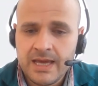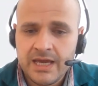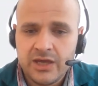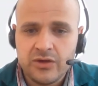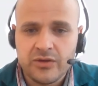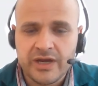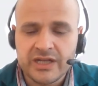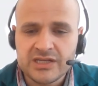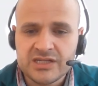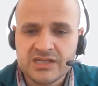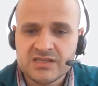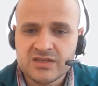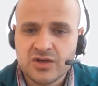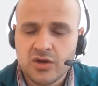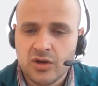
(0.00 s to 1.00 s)
You can
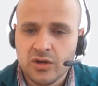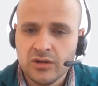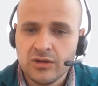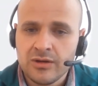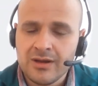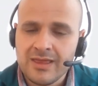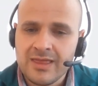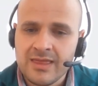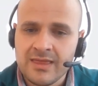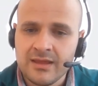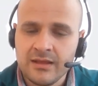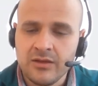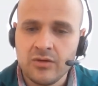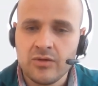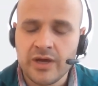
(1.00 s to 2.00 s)
just color the
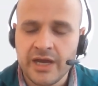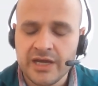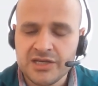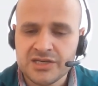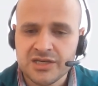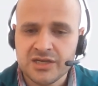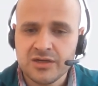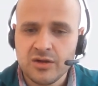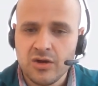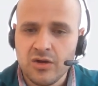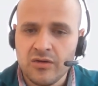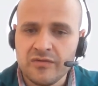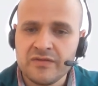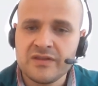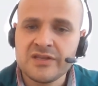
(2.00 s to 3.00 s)
location
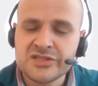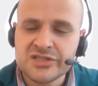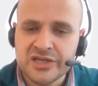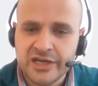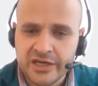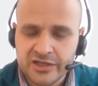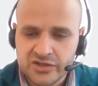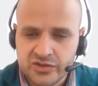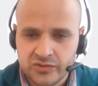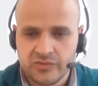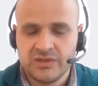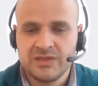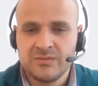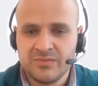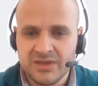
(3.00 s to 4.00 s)
of the change you
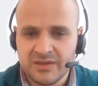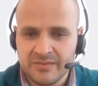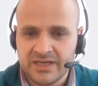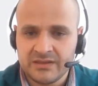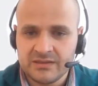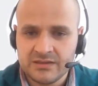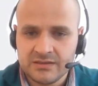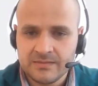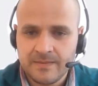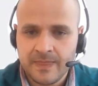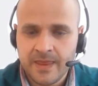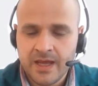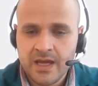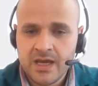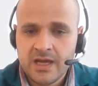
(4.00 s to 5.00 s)
will implement.
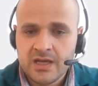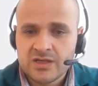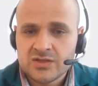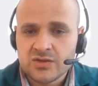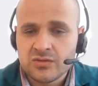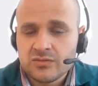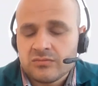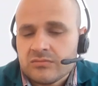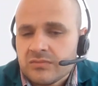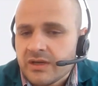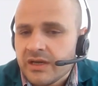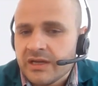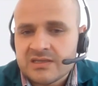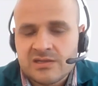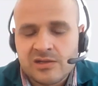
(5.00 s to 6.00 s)
So
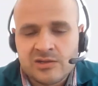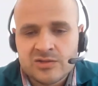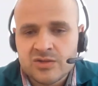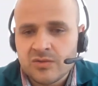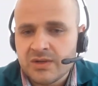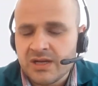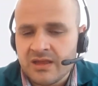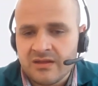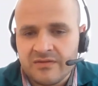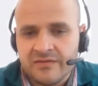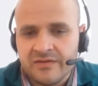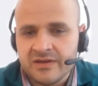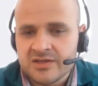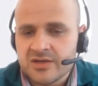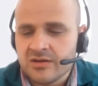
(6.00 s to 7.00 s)
it's also another
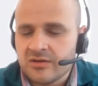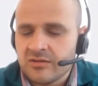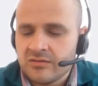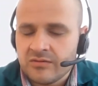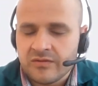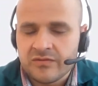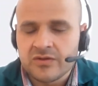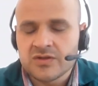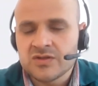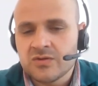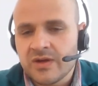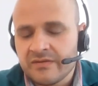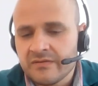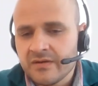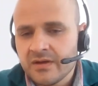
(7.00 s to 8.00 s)
feature. Of course, you
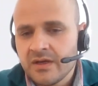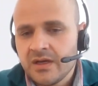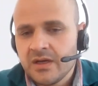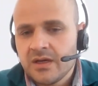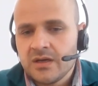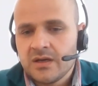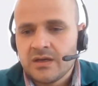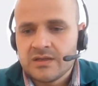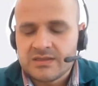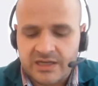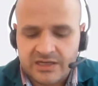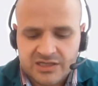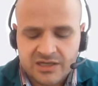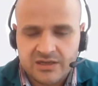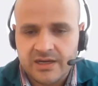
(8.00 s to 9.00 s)
have
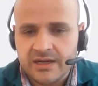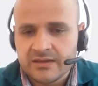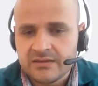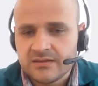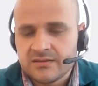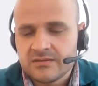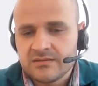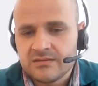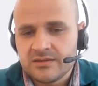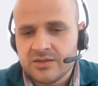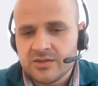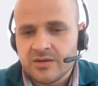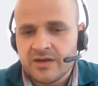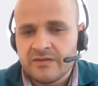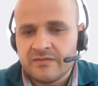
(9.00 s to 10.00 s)
section cut,
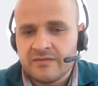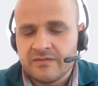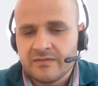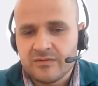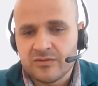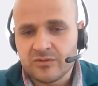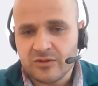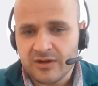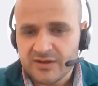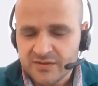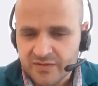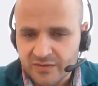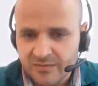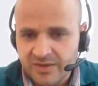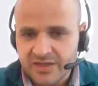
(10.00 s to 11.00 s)
you have
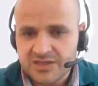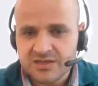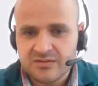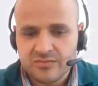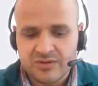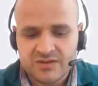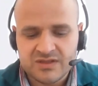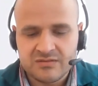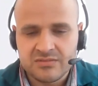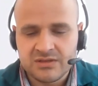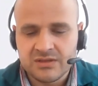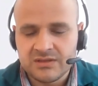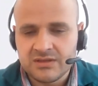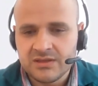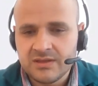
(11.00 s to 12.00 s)
transformation
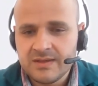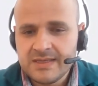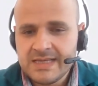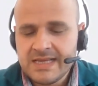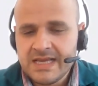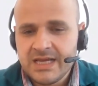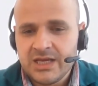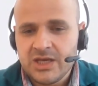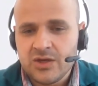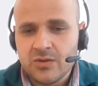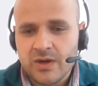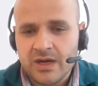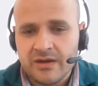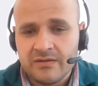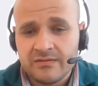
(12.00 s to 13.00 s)
possibility, you
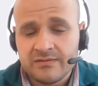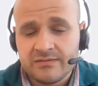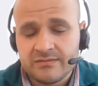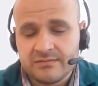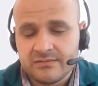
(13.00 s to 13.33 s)
have